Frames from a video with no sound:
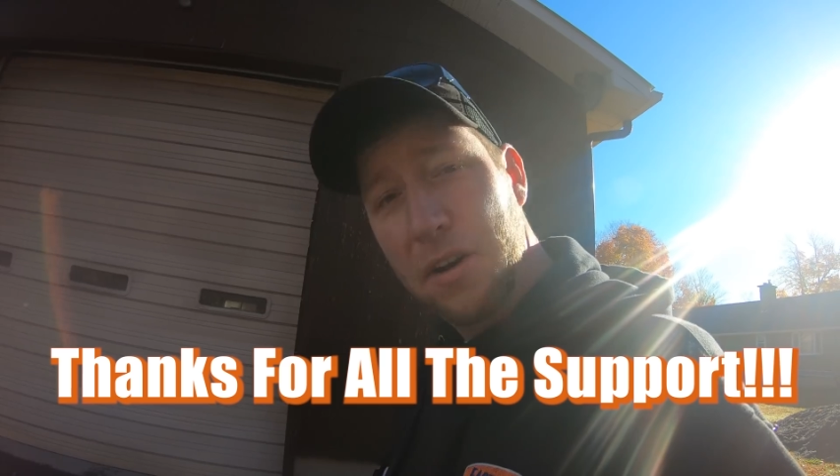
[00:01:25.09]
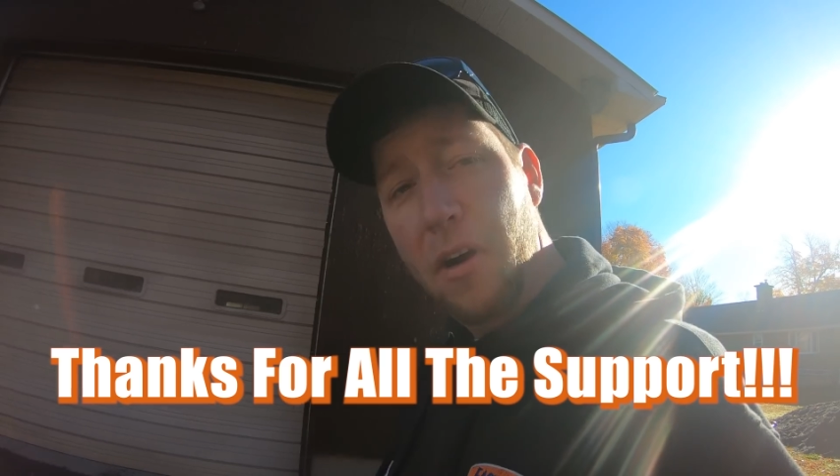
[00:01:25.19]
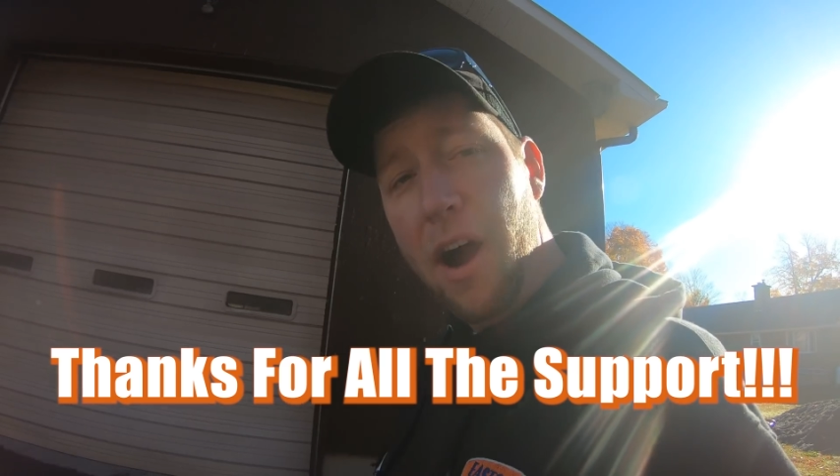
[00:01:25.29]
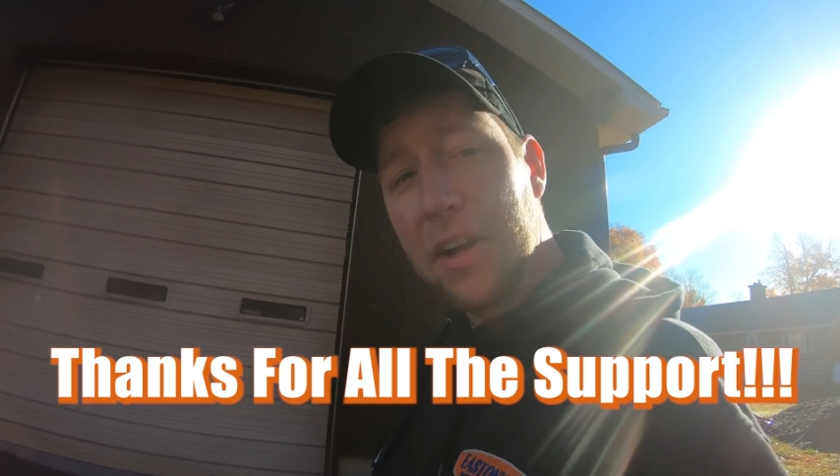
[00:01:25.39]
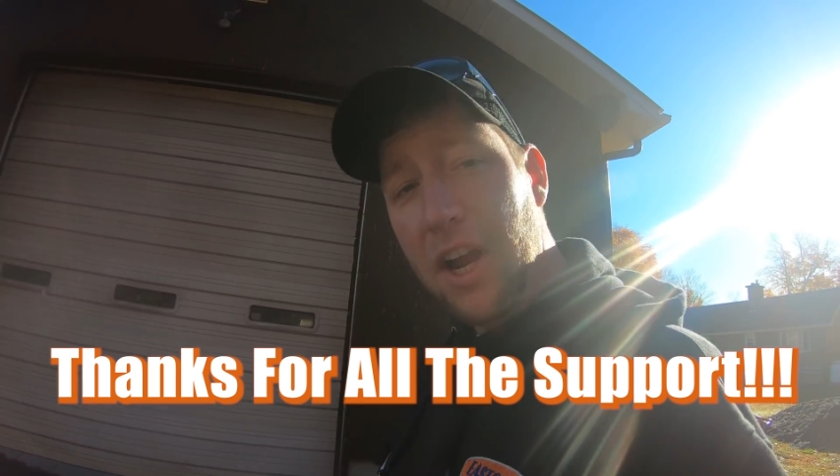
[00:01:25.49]

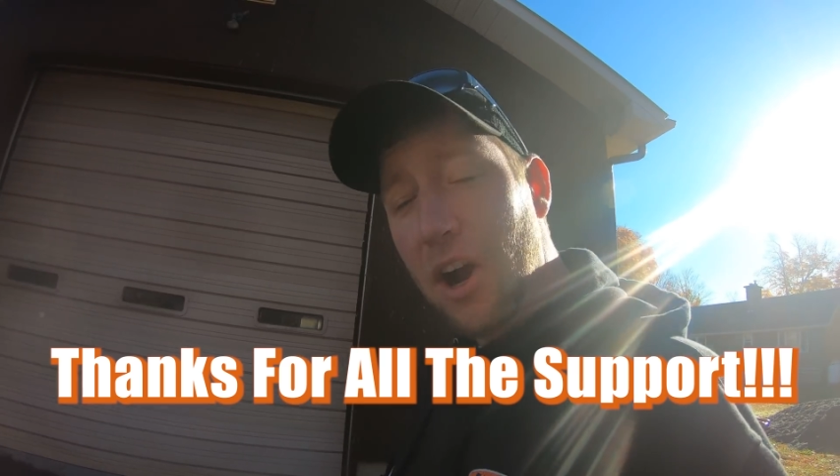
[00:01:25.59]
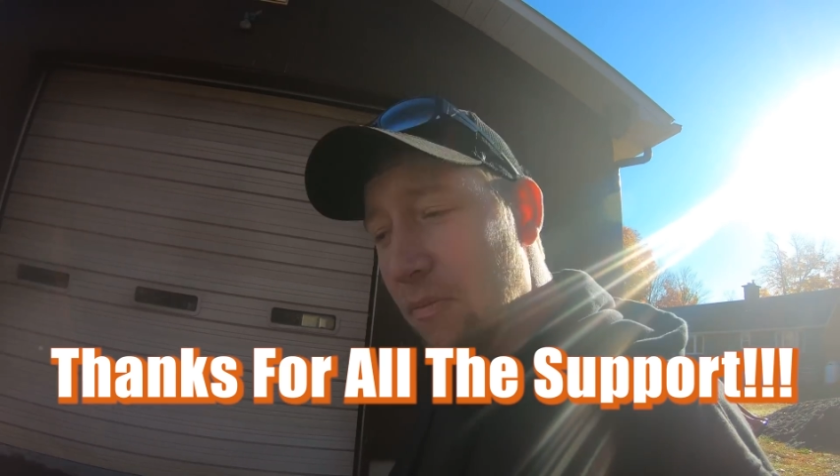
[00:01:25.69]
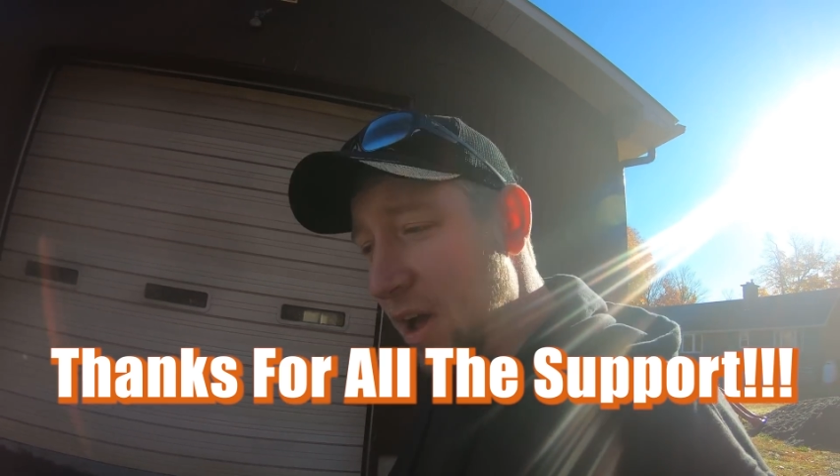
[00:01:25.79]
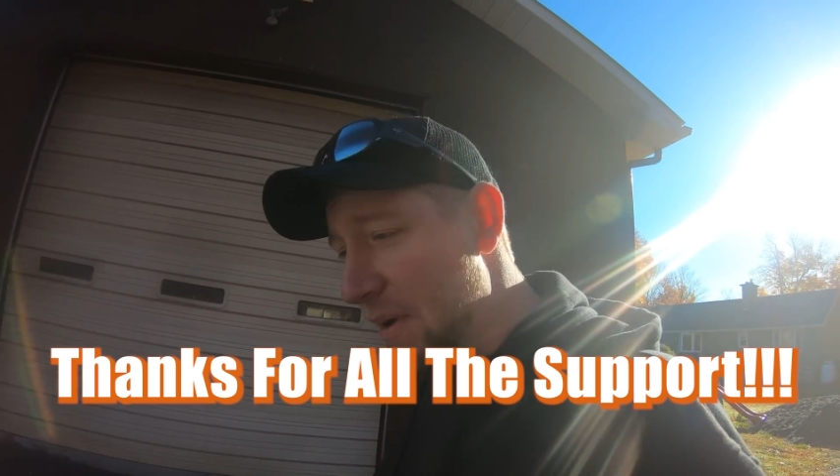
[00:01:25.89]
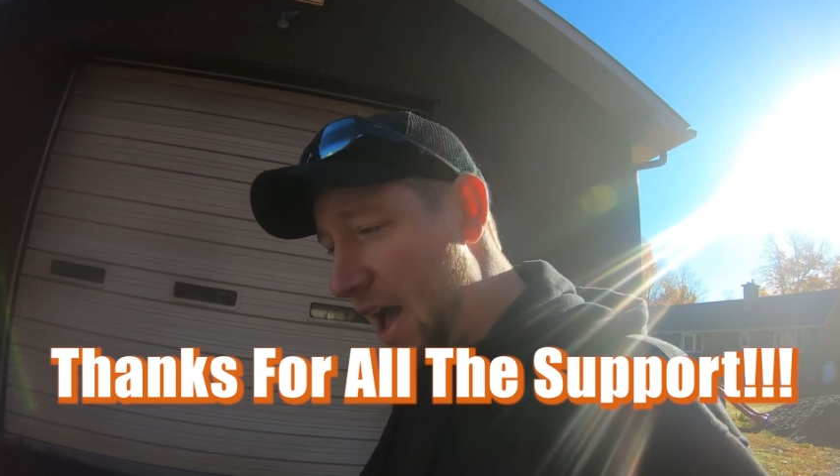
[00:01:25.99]
walked out
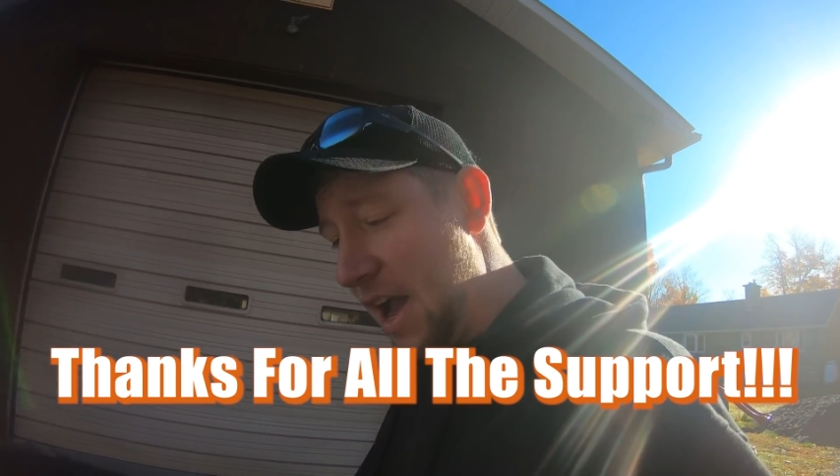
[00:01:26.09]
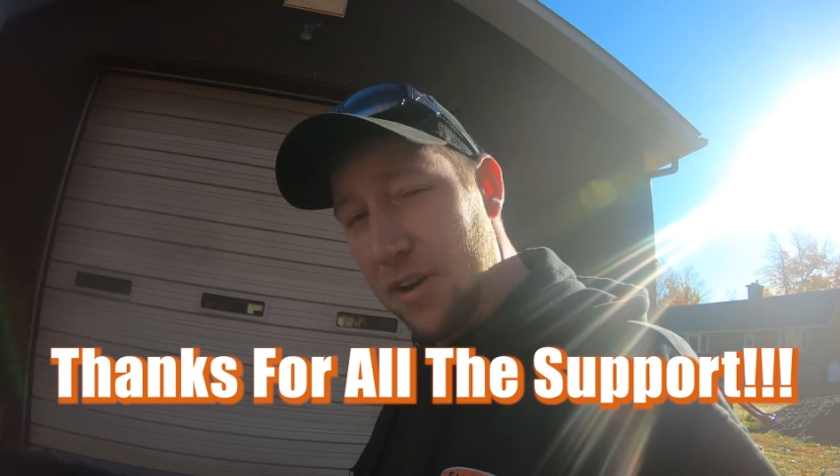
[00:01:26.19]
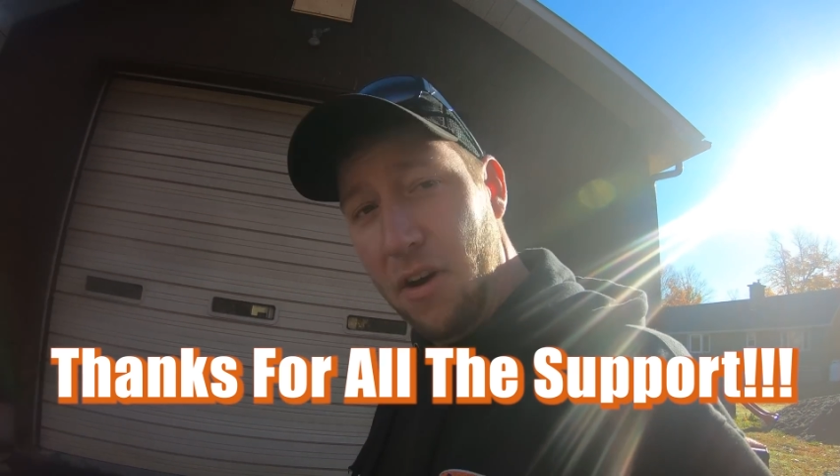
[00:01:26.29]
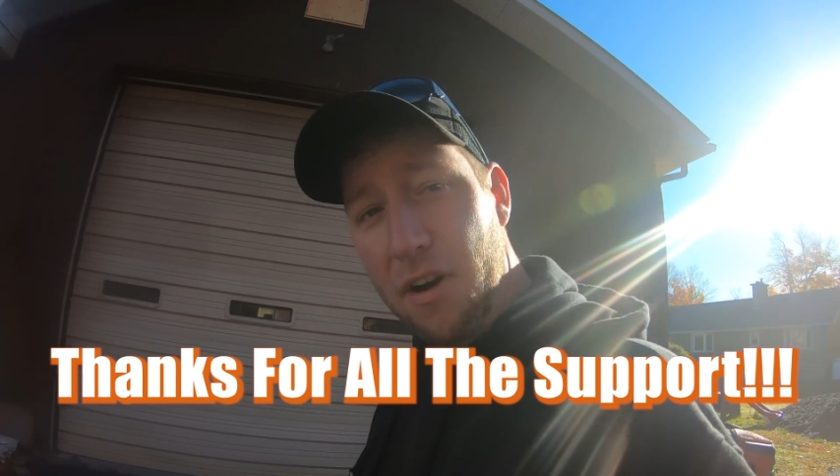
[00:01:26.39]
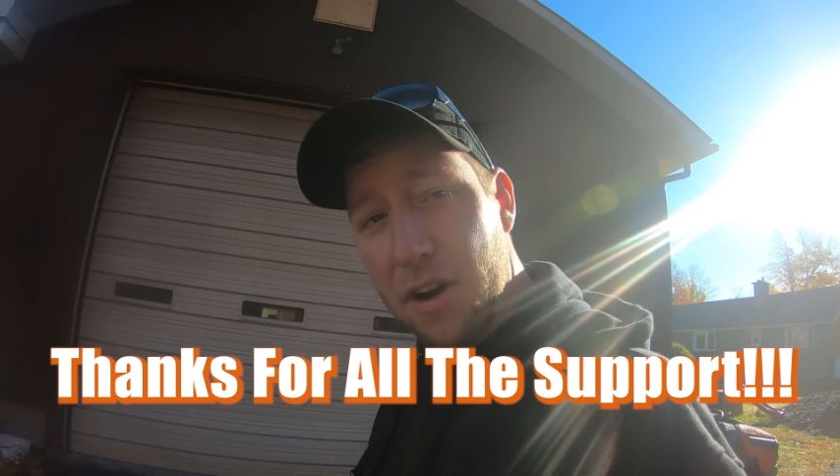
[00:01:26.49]
my back
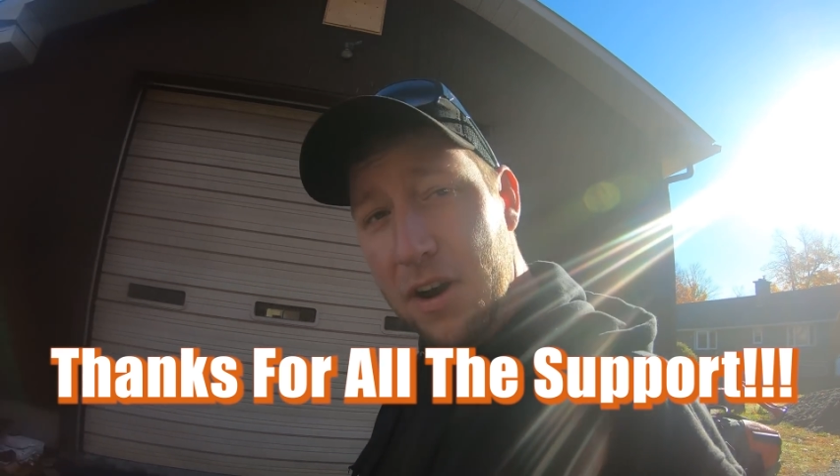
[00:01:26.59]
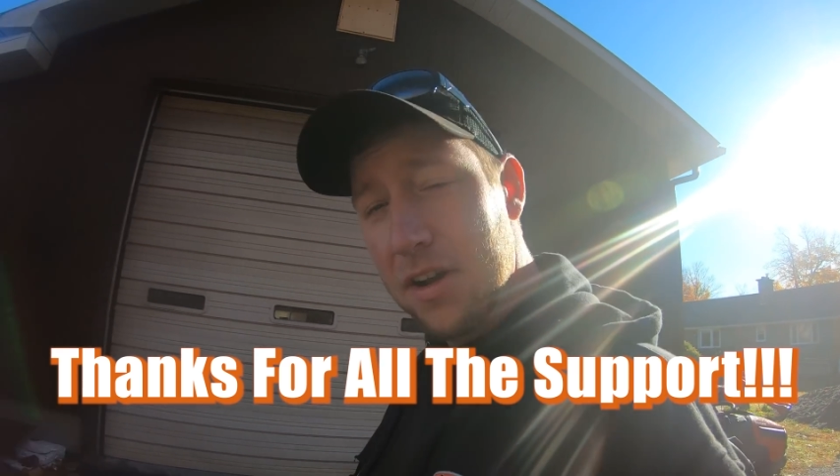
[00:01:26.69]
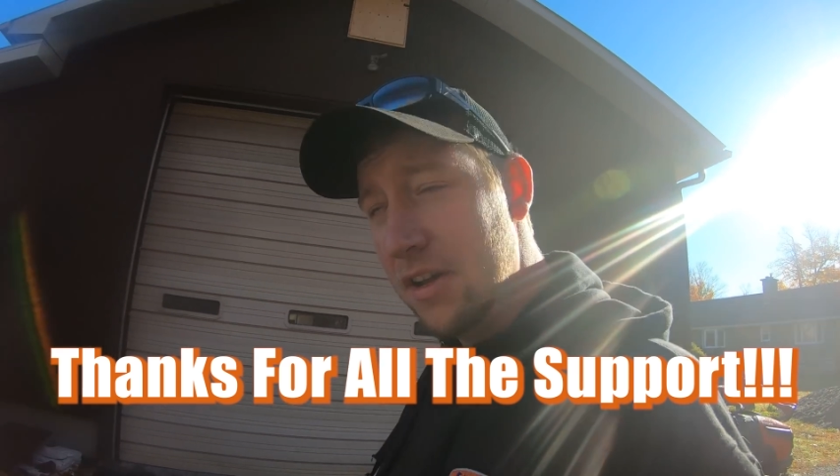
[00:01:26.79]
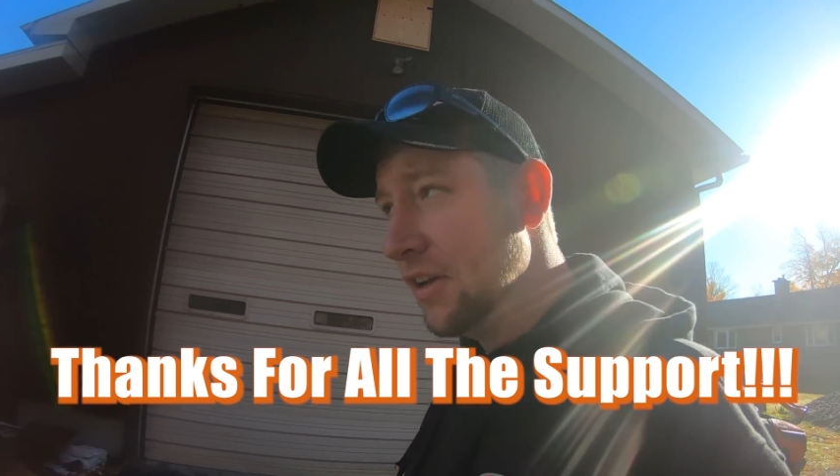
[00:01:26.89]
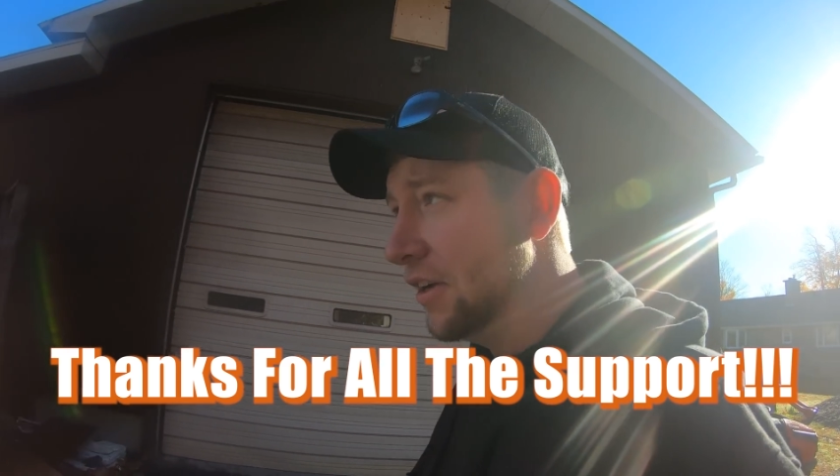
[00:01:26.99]
door,
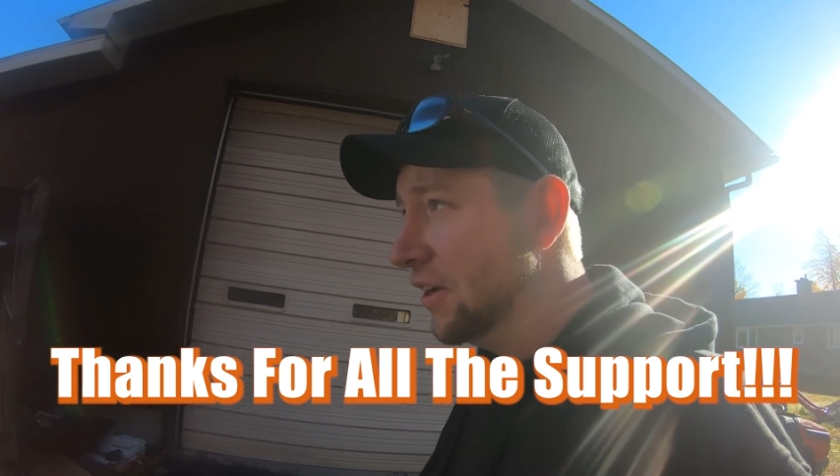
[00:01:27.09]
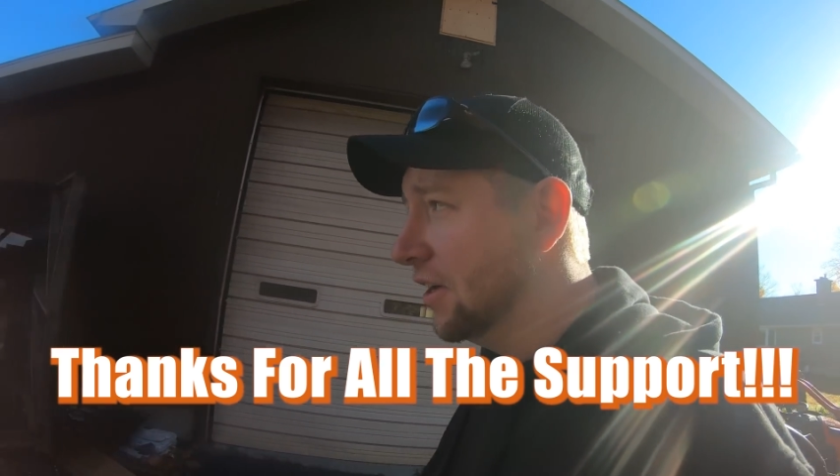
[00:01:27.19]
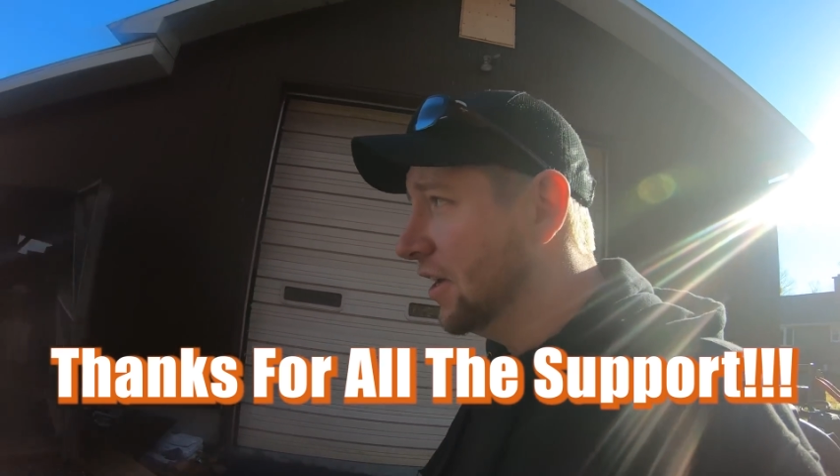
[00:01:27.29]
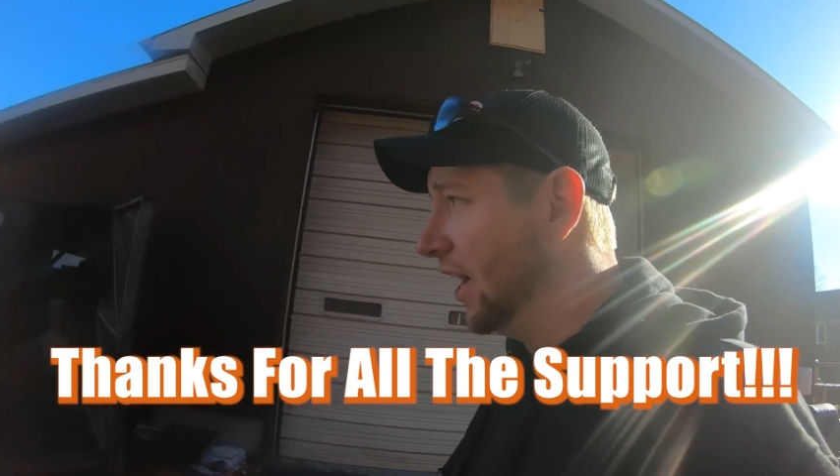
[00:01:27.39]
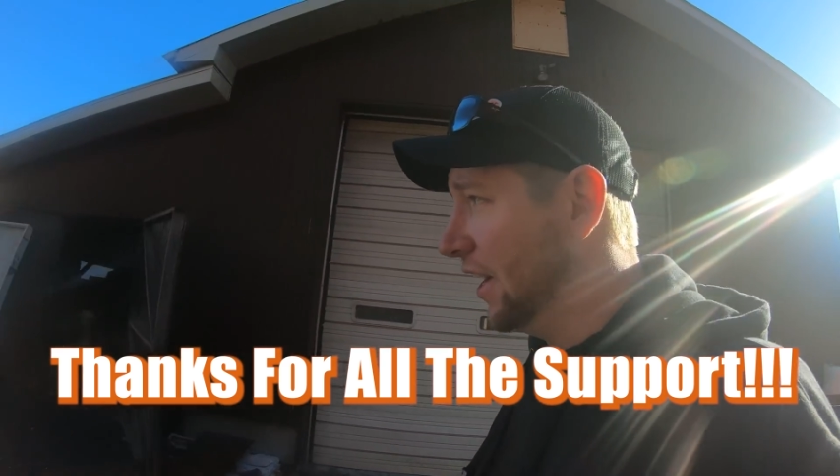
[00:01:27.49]

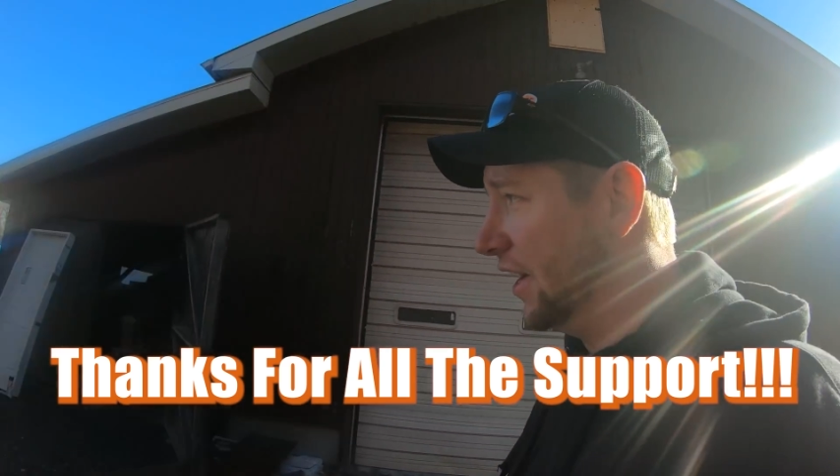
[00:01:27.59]
and